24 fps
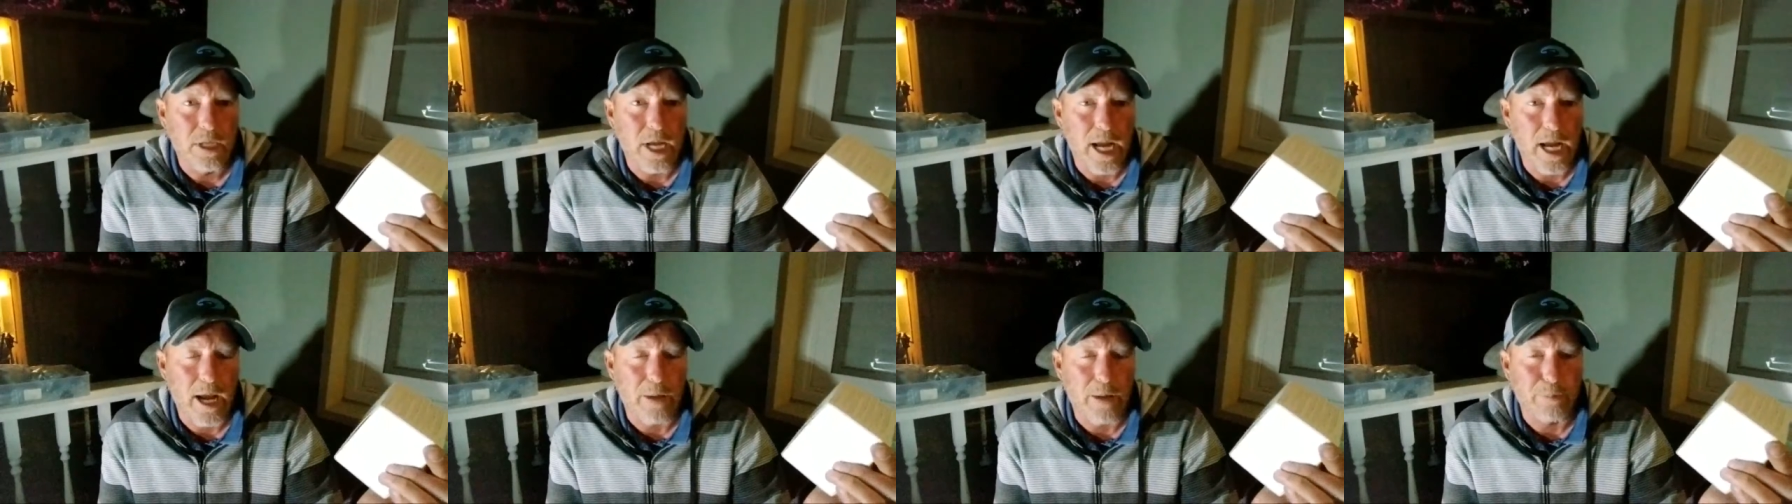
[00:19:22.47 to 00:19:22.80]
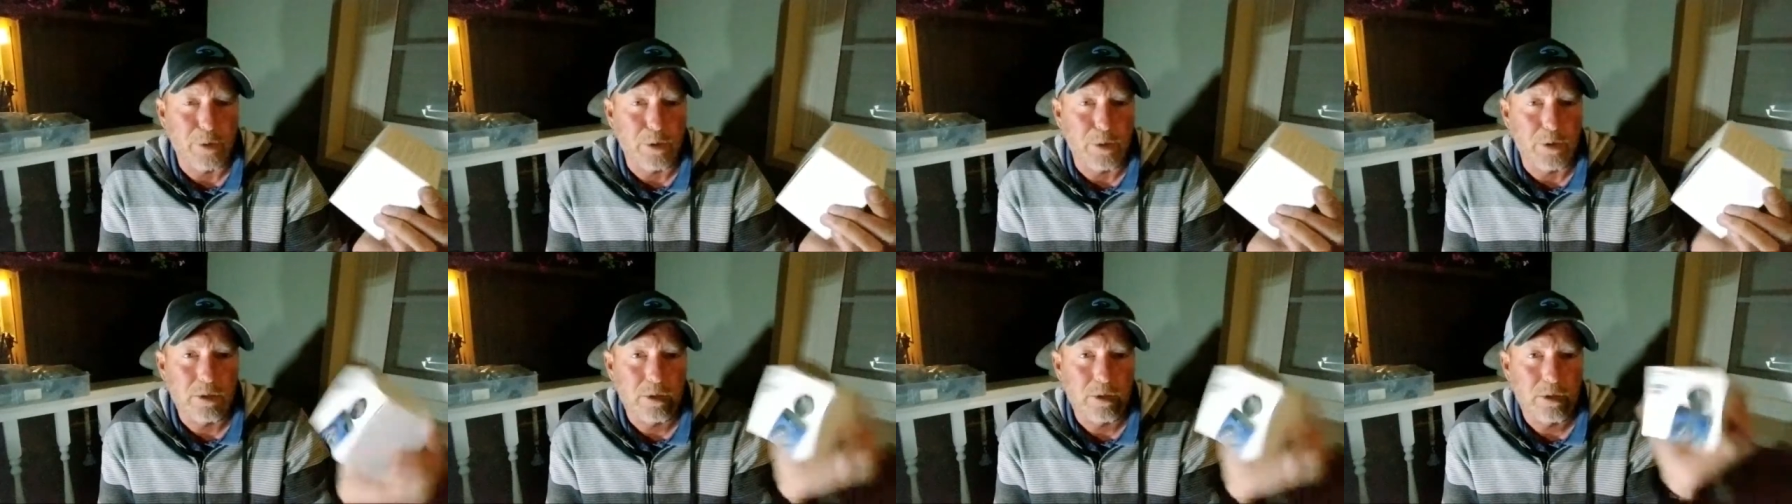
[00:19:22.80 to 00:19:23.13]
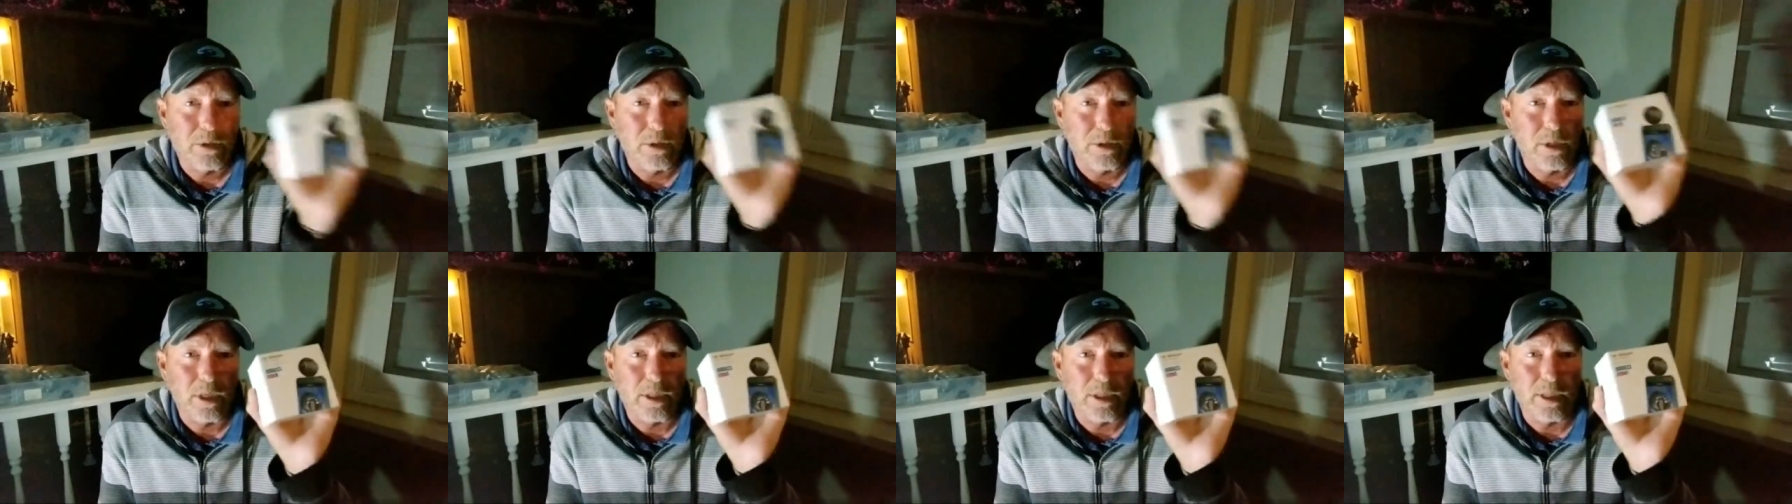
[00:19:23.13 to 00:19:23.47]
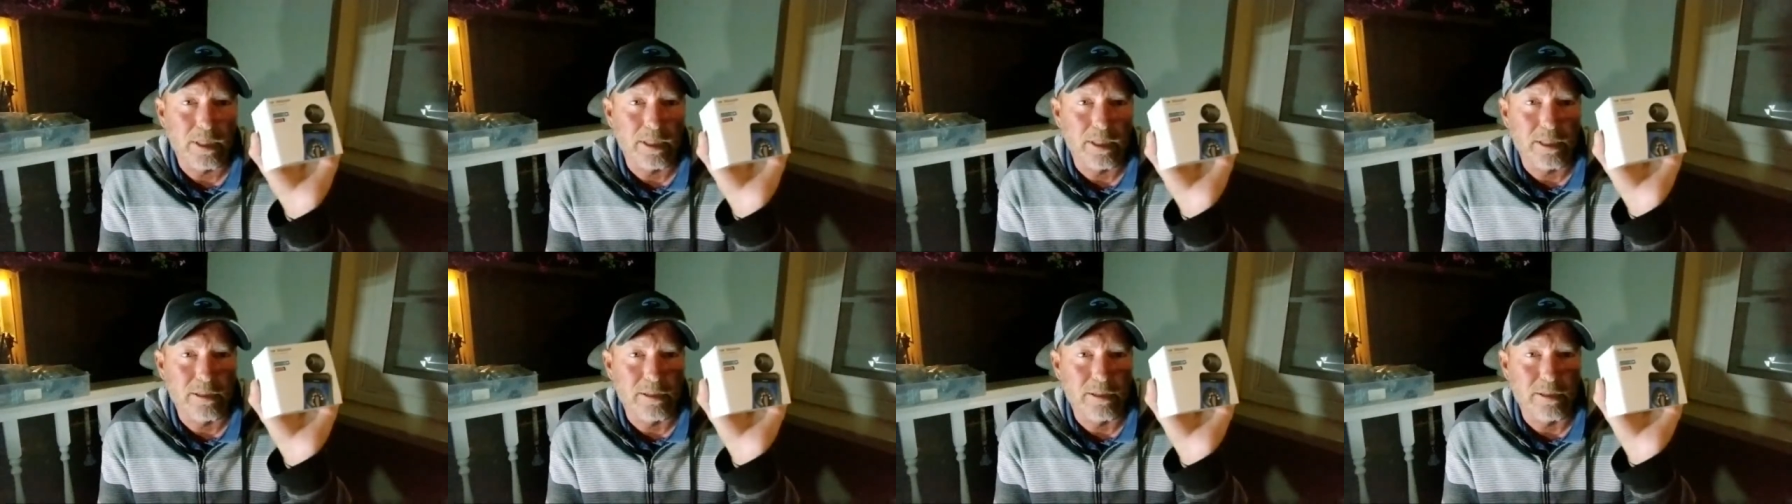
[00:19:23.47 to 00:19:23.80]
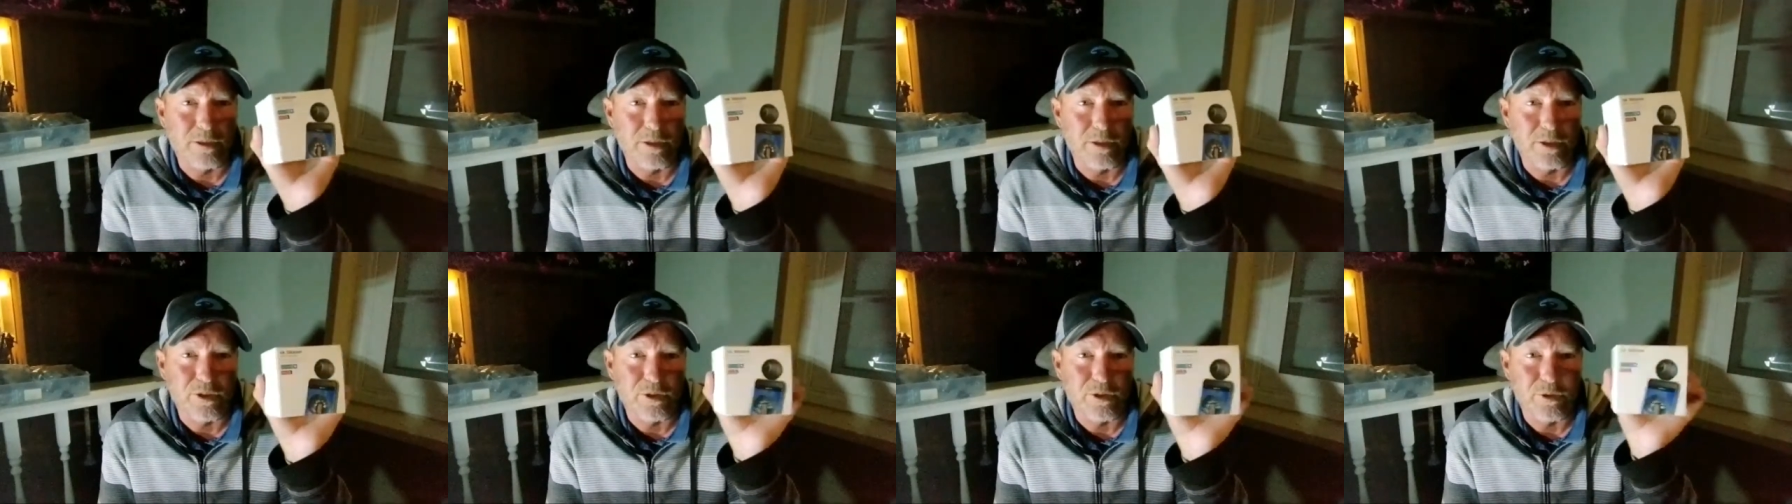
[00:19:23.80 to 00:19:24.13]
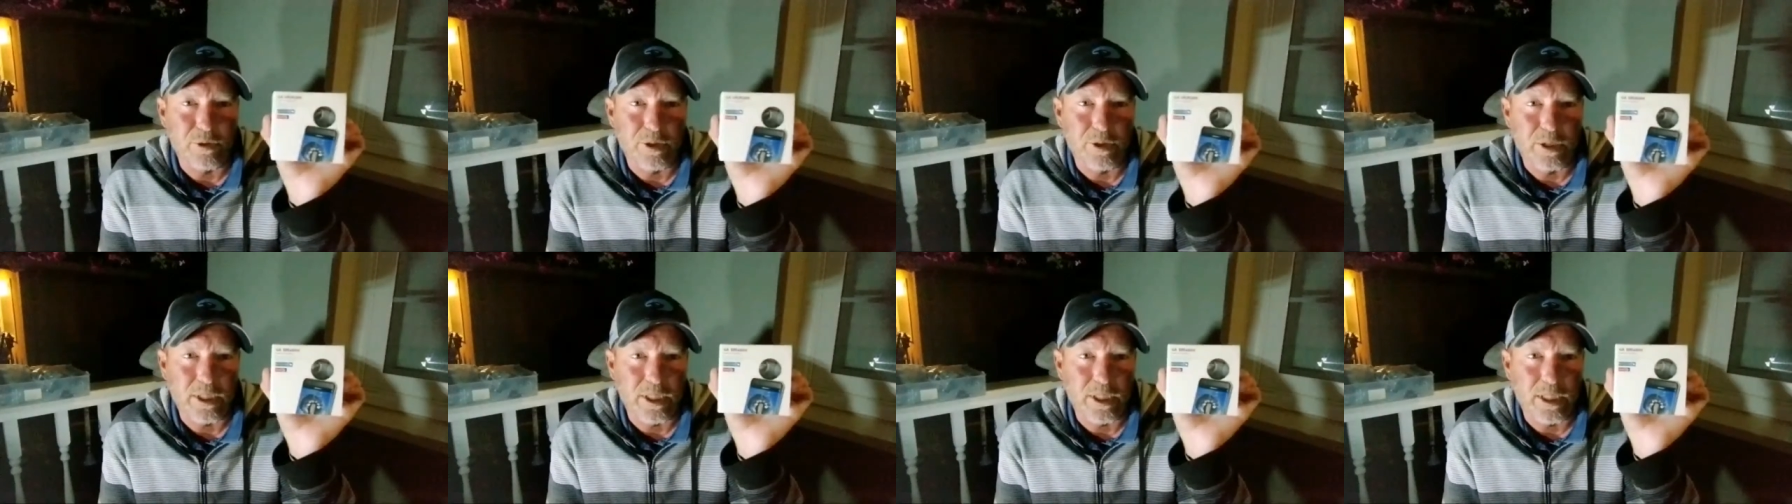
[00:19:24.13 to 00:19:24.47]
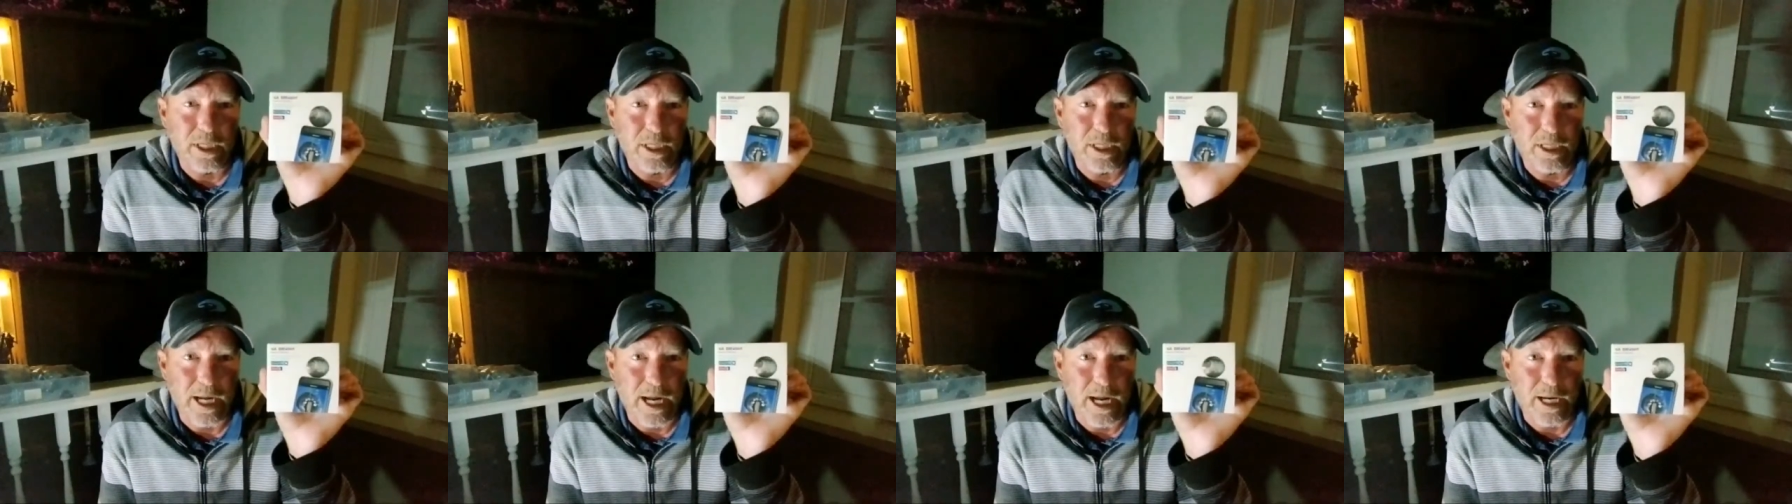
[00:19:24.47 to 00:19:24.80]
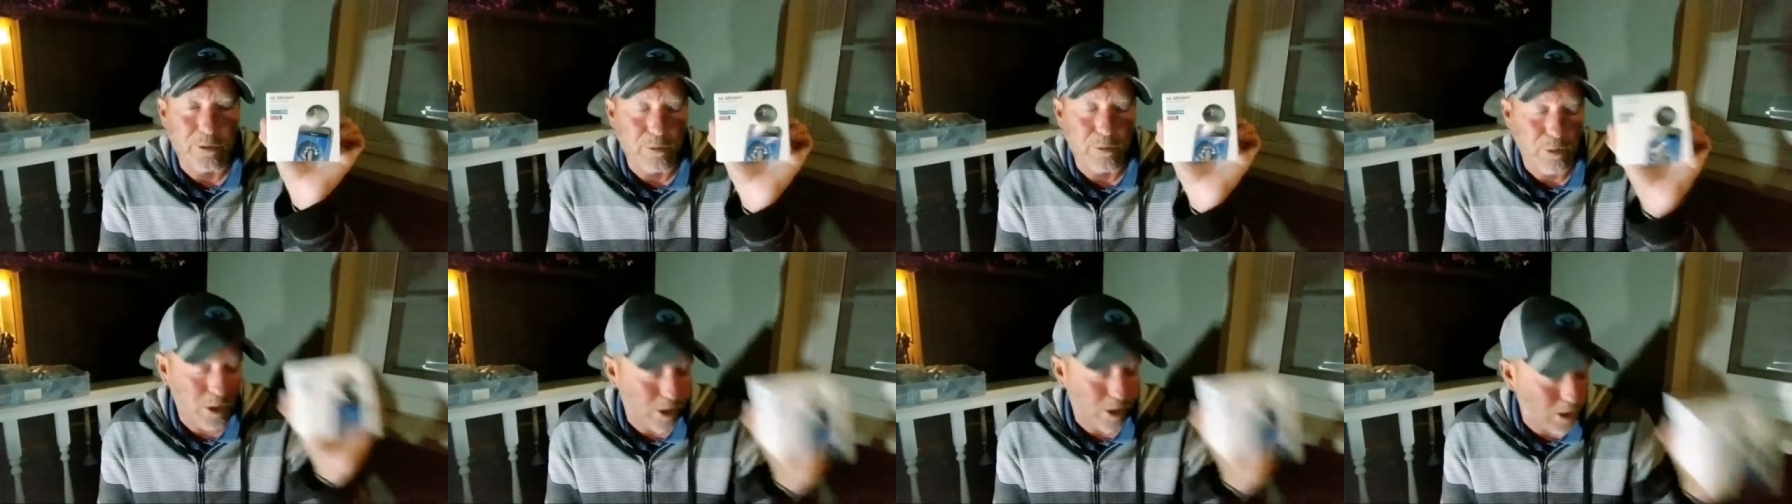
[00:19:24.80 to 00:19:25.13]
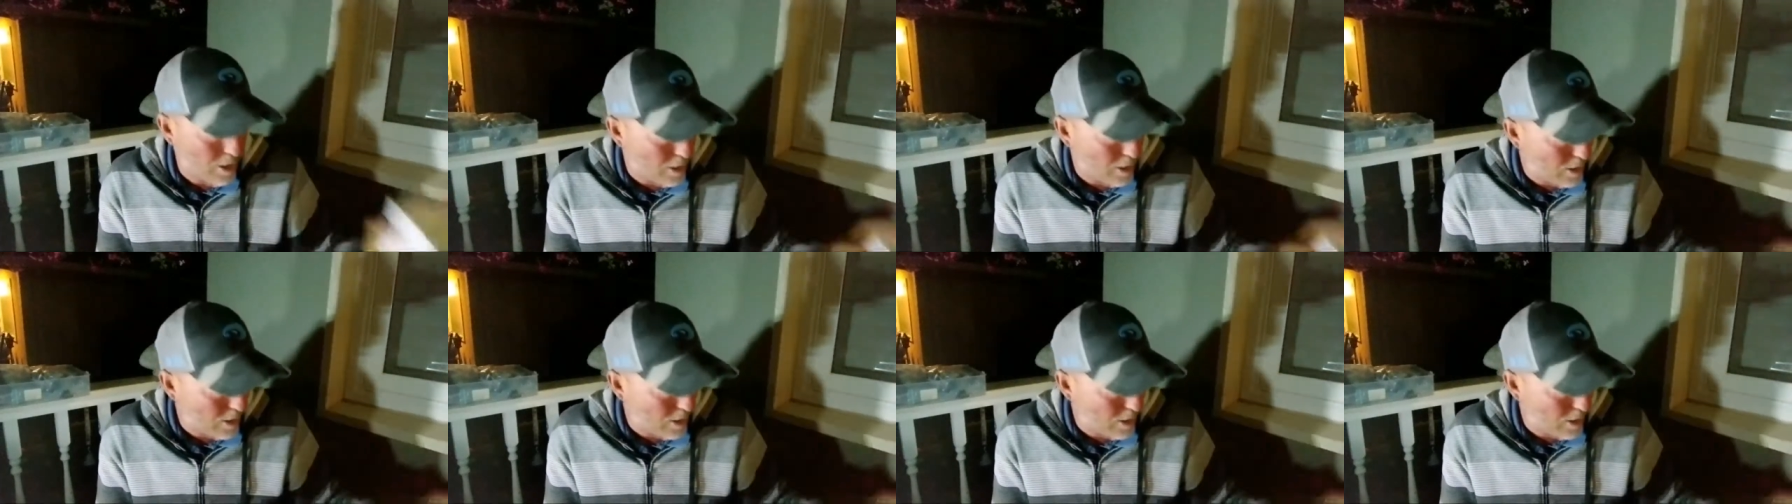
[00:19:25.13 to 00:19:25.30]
Apple. I think this is just strictly an Android.